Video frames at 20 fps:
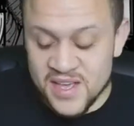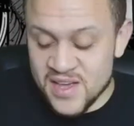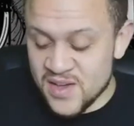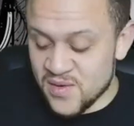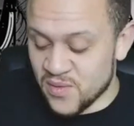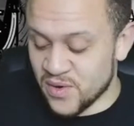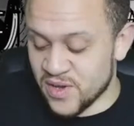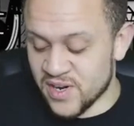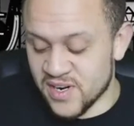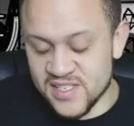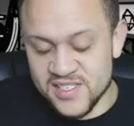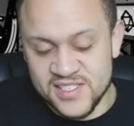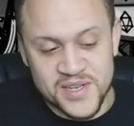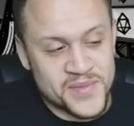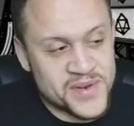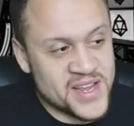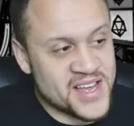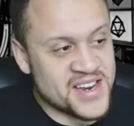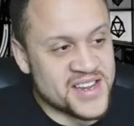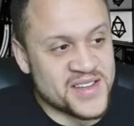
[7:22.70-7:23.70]
Well, you're
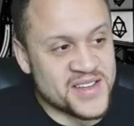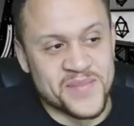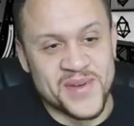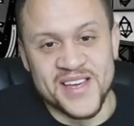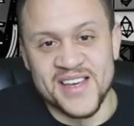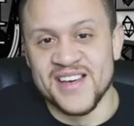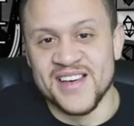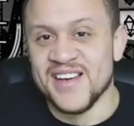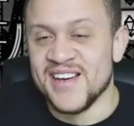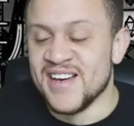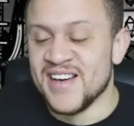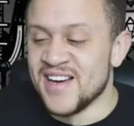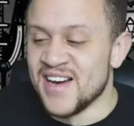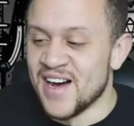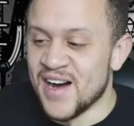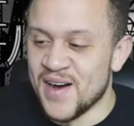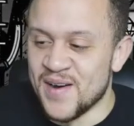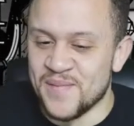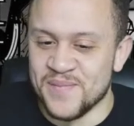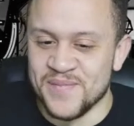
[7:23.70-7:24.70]
intimidating me.
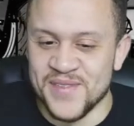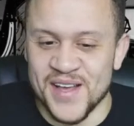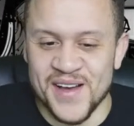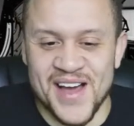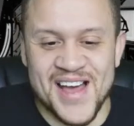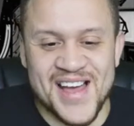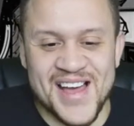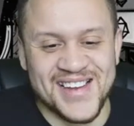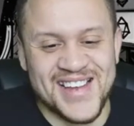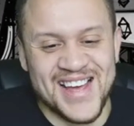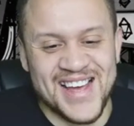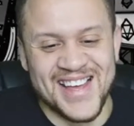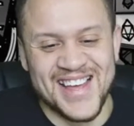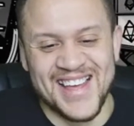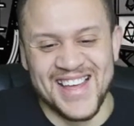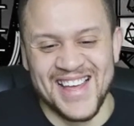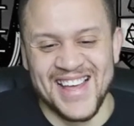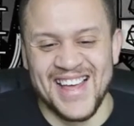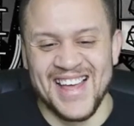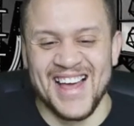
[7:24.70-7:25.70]
No,
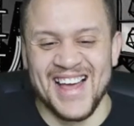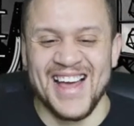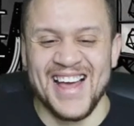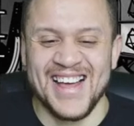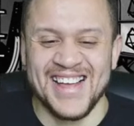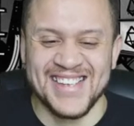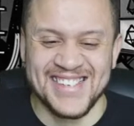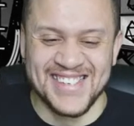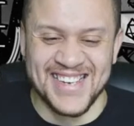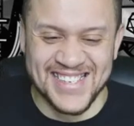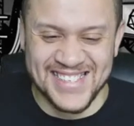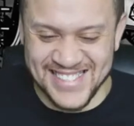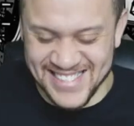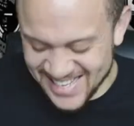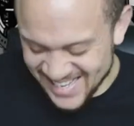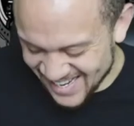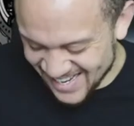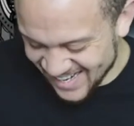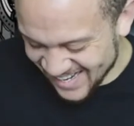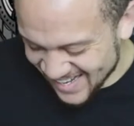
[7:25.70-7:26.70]
just
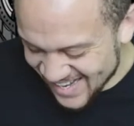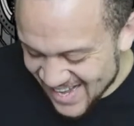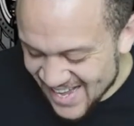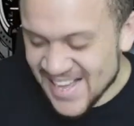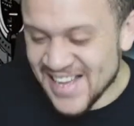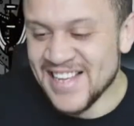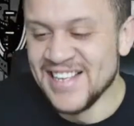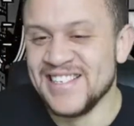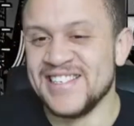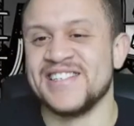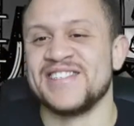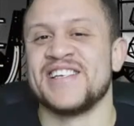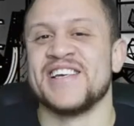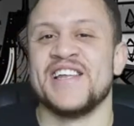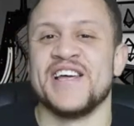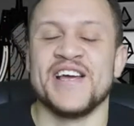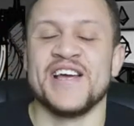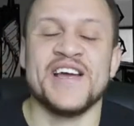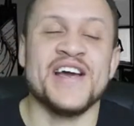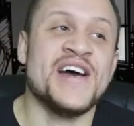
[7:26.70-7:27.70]
kidding. Just
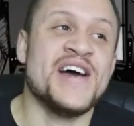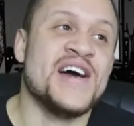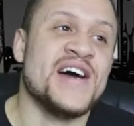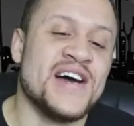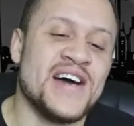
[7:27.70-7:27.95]
kidding.